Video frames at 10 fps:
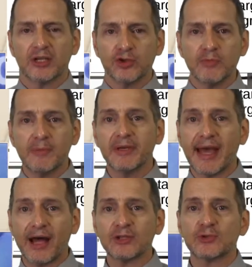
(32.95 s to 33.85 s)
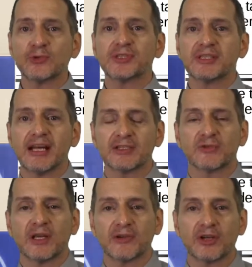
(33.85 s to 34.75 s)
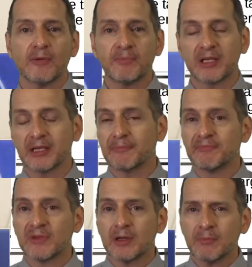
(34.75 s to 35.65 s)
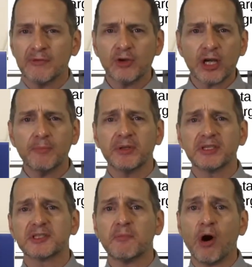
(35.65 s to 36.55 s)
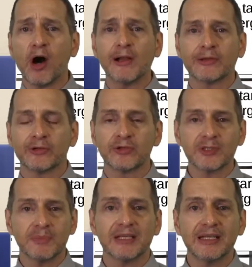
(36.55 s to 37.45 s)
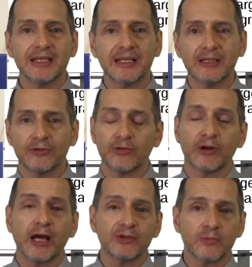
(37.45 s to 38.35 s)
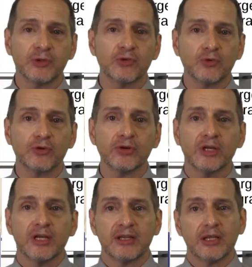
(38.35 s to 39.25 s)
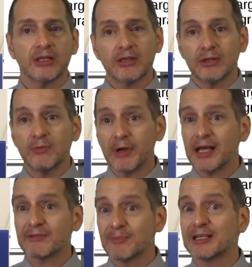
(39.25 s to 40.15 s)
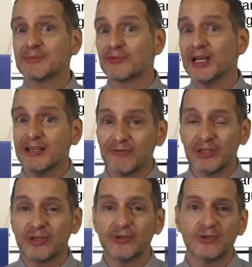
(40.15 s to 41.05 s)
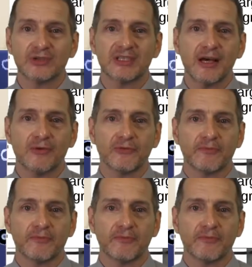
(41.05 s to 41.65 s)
You may be outsourcing that to another company. But if your company's small, or you're just beginning, or you're an entrepreneur, then you probably have to make some training videos yourself.